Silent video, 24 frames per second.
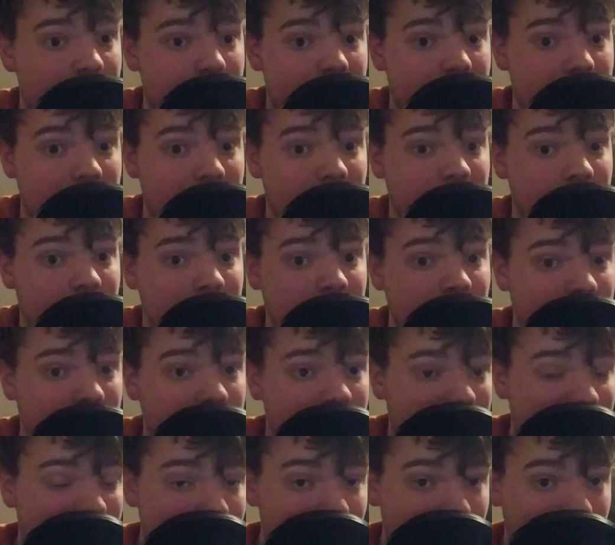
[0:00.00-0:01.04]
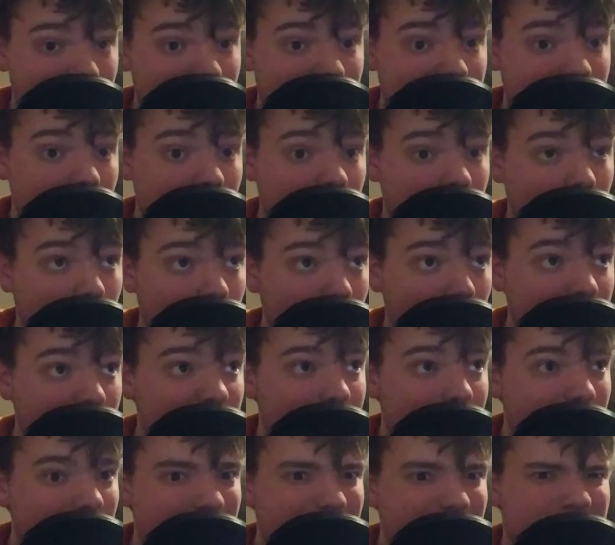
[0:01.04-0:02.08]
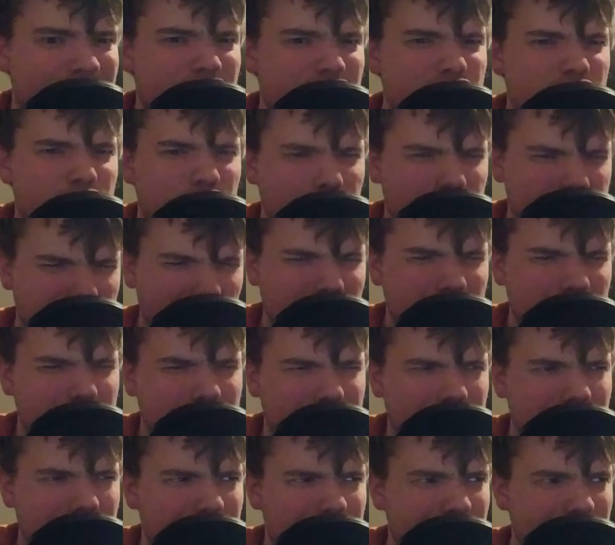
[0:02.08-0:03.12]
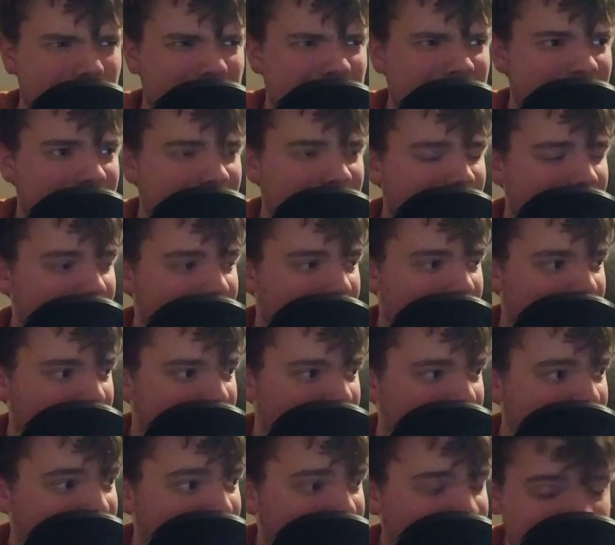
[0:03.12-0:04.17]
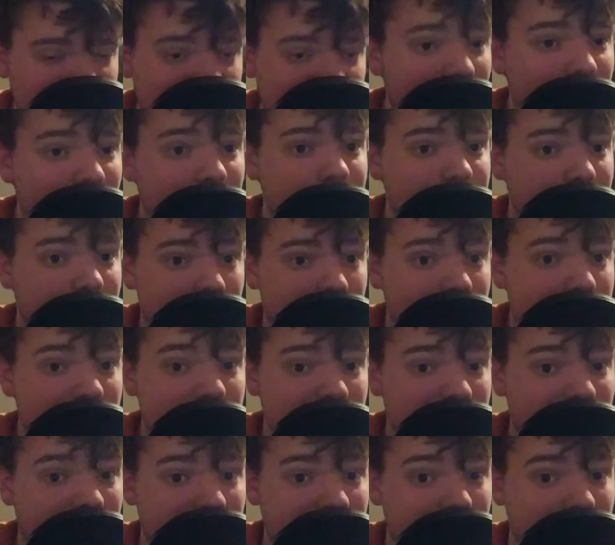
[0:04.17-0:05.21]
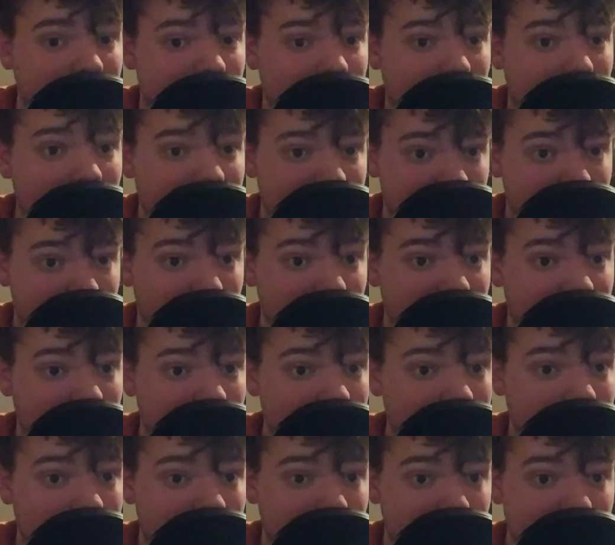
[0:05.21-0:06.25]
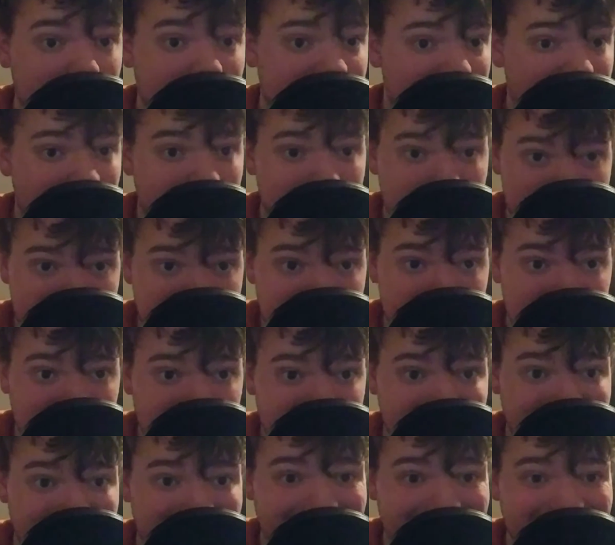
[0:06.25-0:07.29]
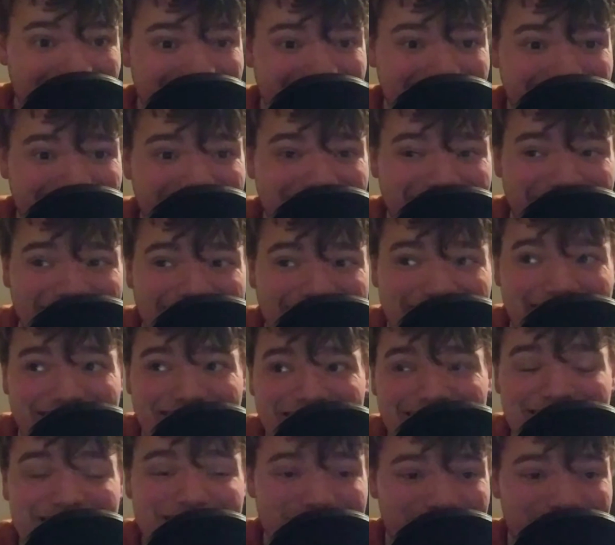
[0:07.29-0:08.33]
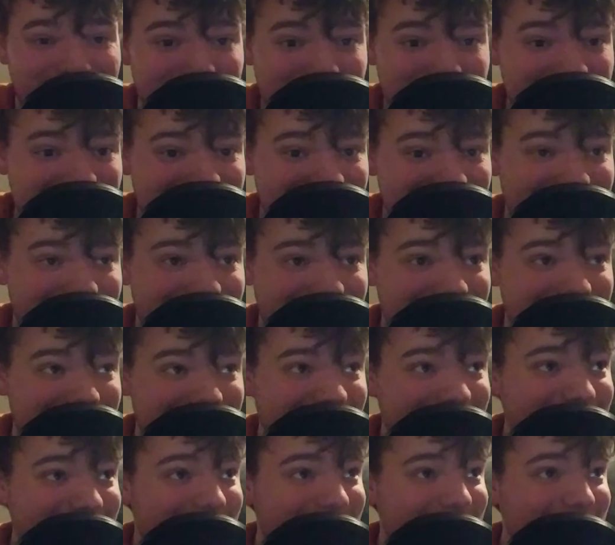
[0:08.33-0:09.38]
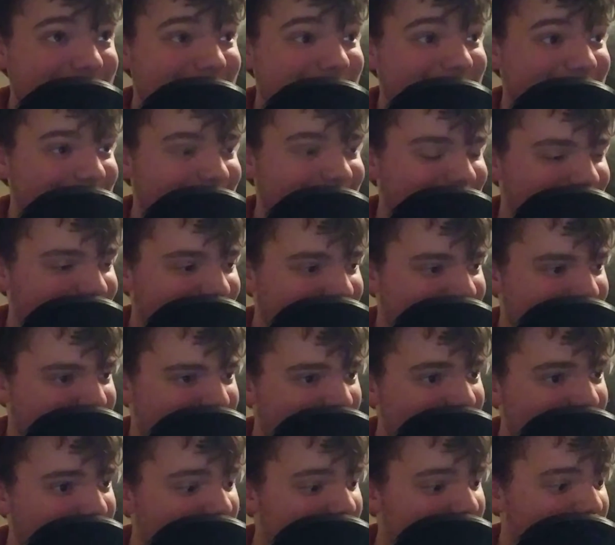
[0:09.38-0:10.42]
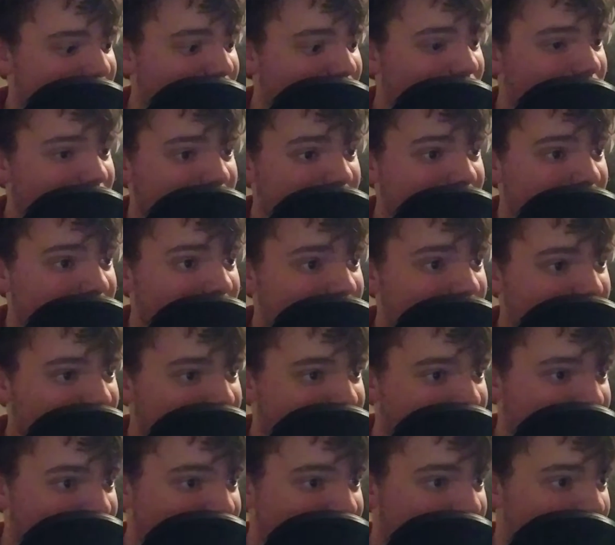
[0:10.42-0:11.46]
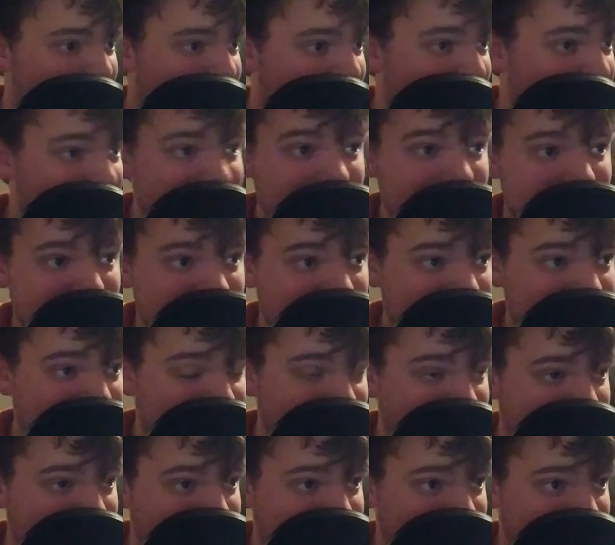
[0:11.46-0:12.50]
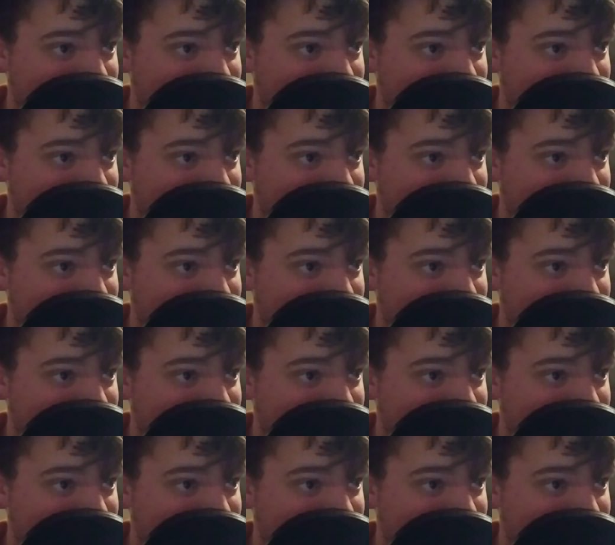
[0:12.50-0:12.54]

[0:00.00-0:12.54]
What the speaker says: and The Neighborhood. Look them up. They're actually really, really good, and I love their music. I really do. It's amazing. Jeremy Zucker, Jeremy Zucker, and like